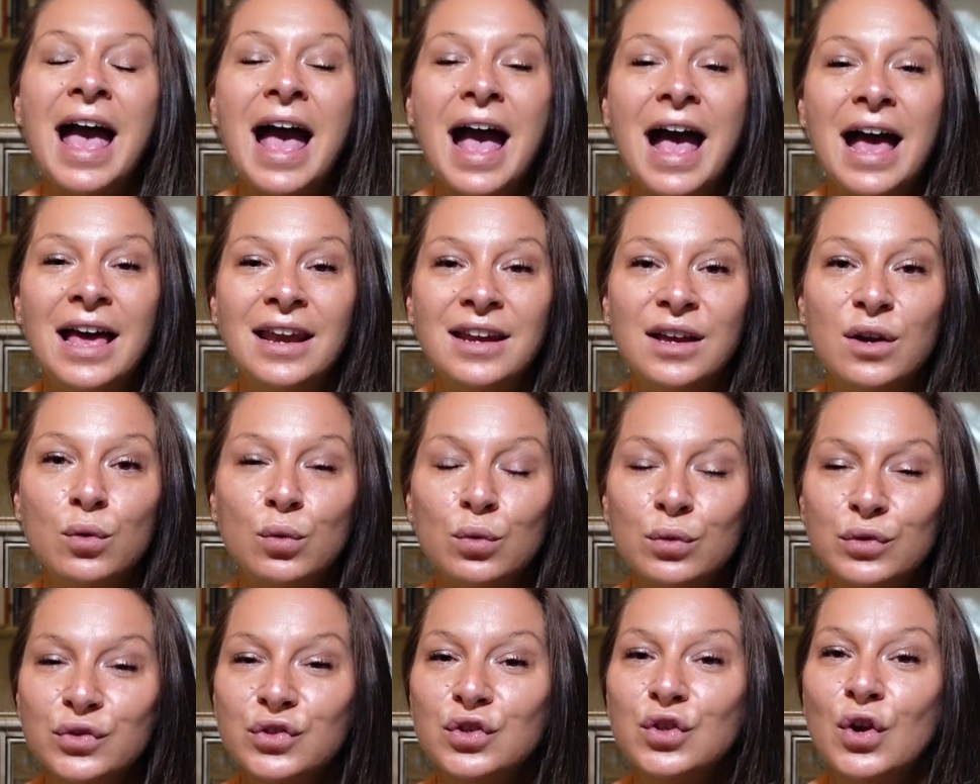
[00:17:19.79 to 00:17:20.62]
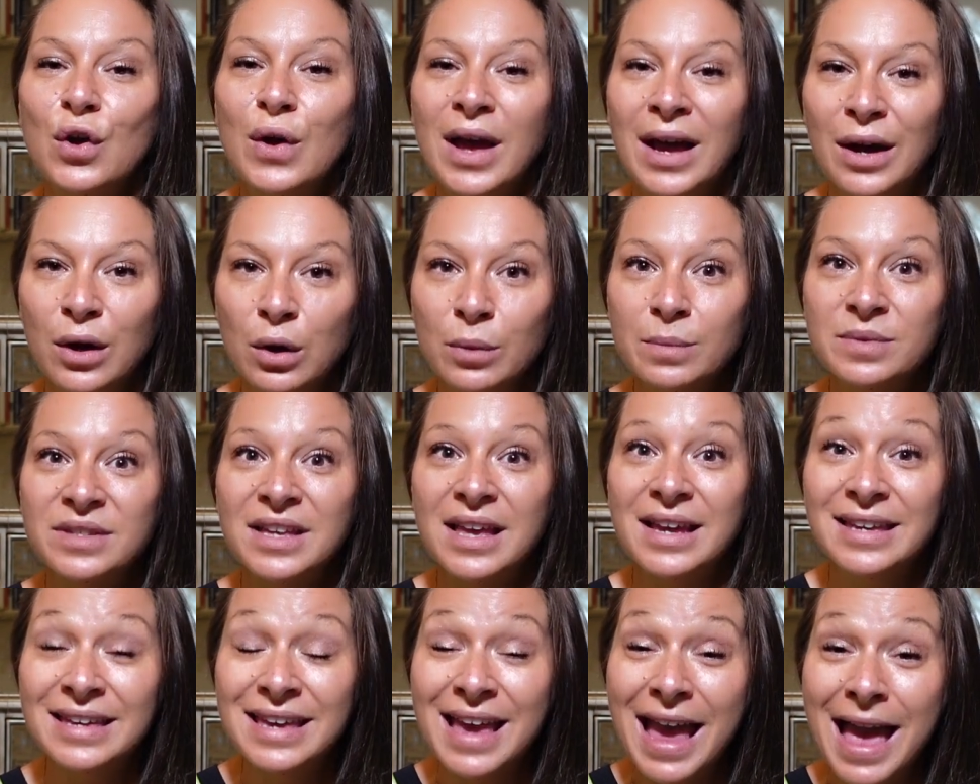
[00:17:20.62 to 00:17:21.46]
and it also helps
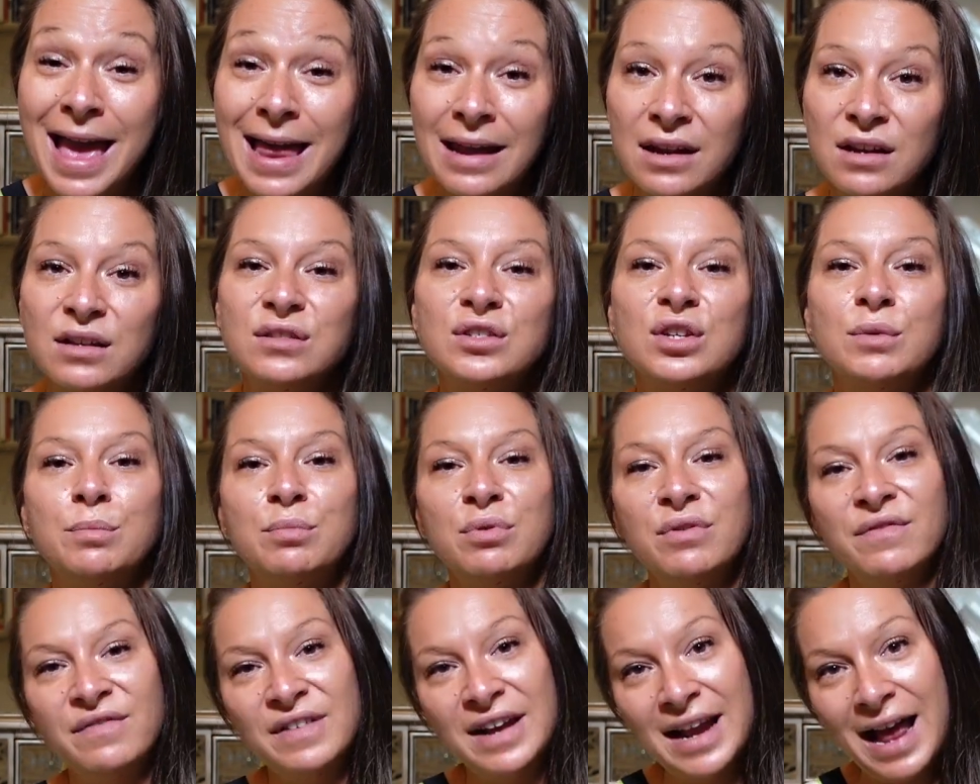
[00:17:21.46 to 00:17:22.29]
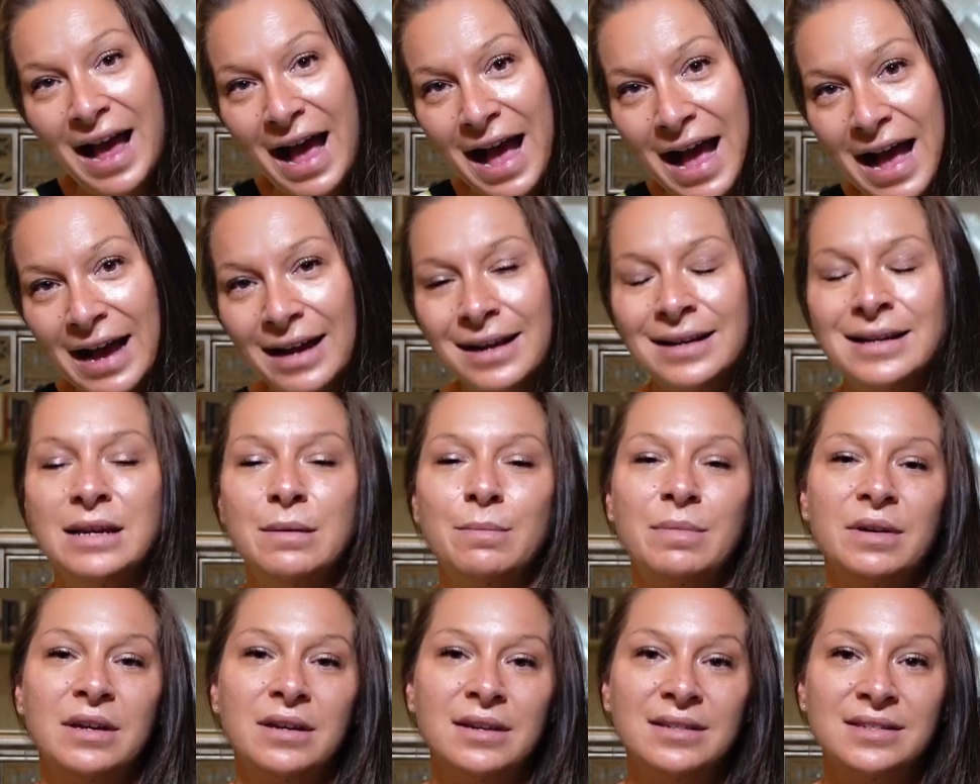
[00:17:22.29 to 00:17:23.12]
again to prevent acne
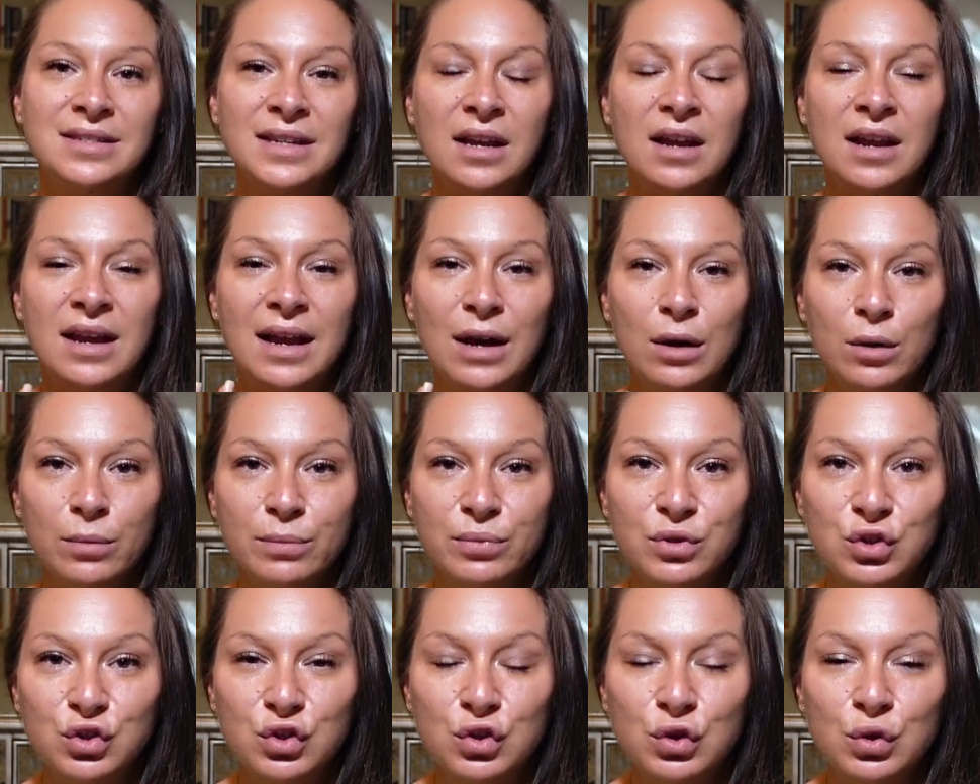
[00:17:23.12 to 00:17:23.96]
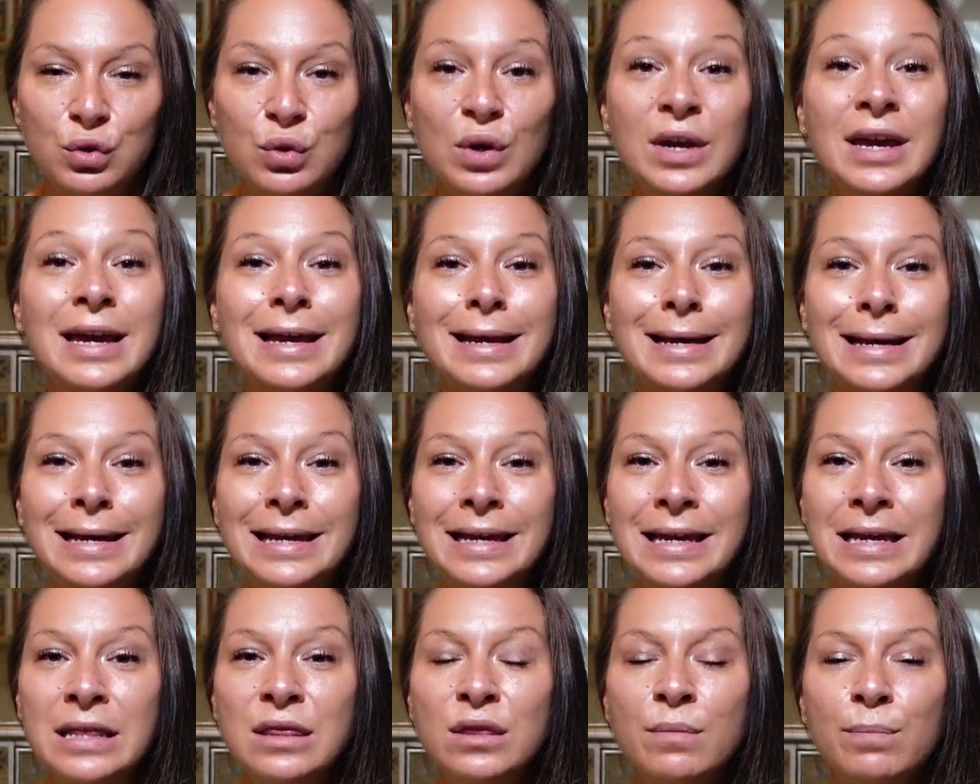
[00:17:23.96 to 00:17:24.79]
because it helps to
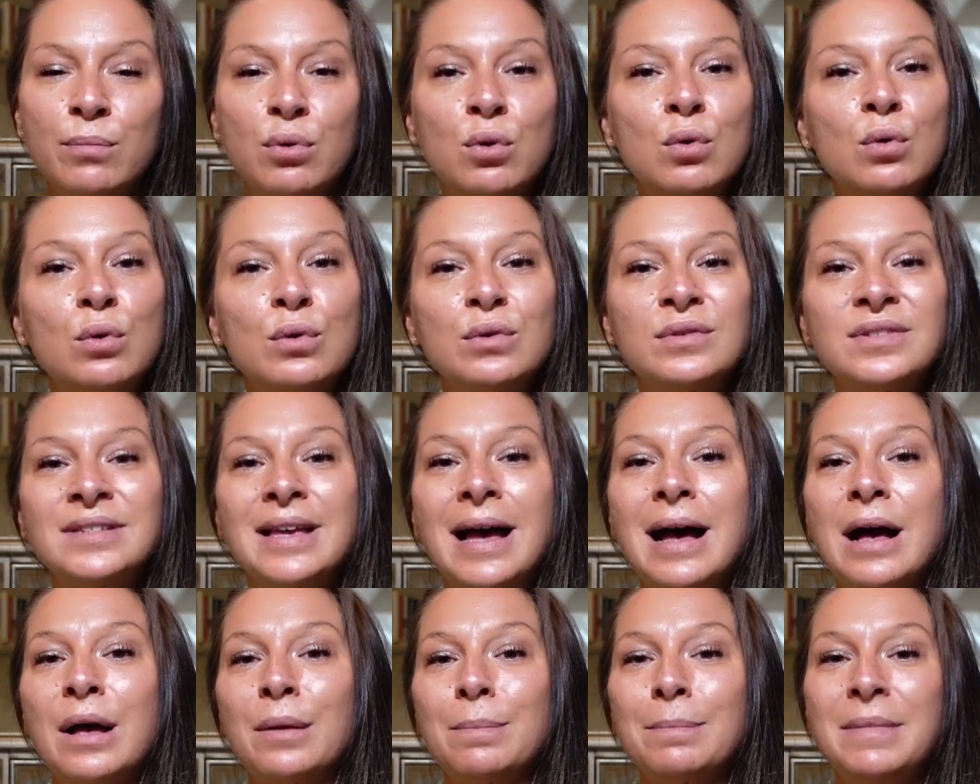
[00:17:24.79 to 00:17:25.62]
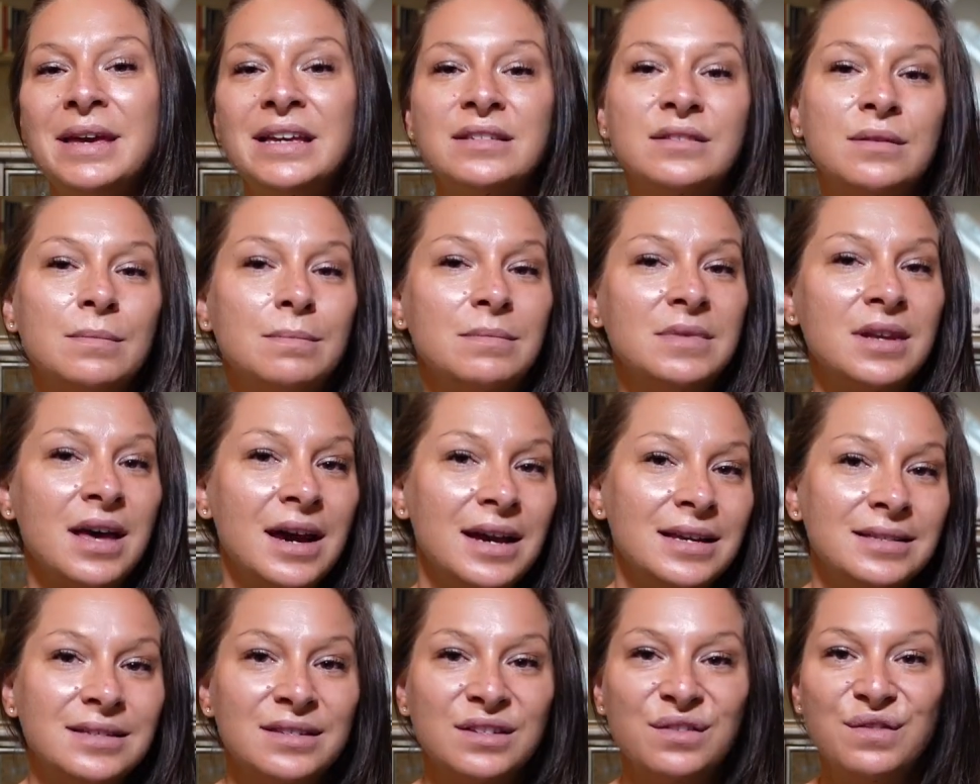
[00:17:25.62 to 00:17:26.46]
clean the pores out, makes them
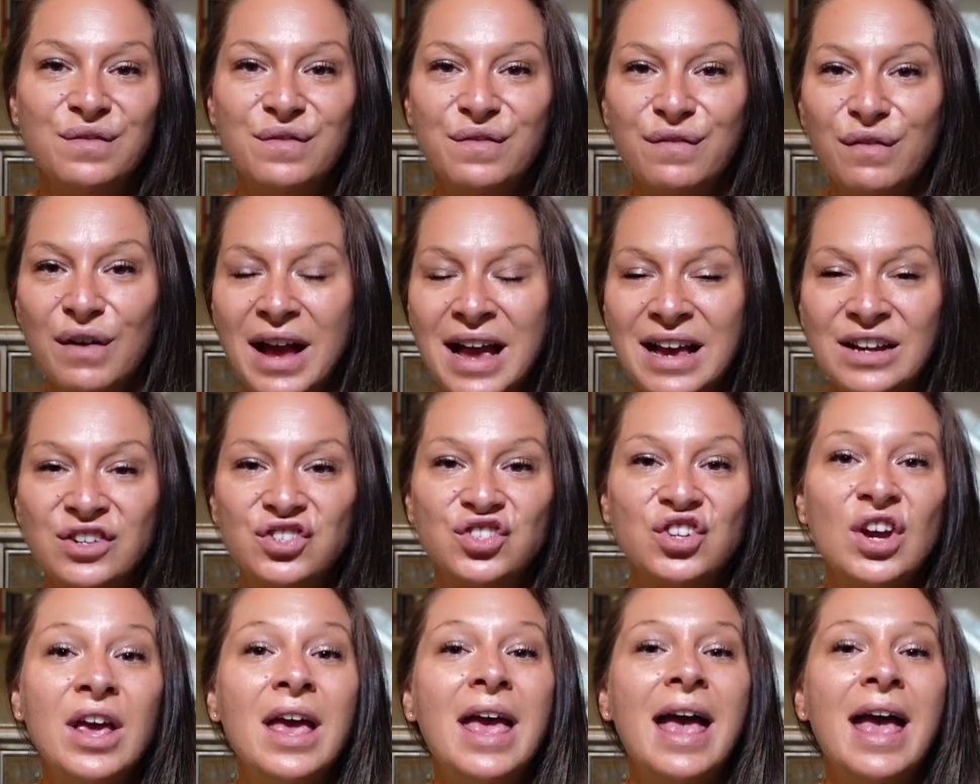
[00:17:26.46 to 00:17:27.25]
nice and fresh,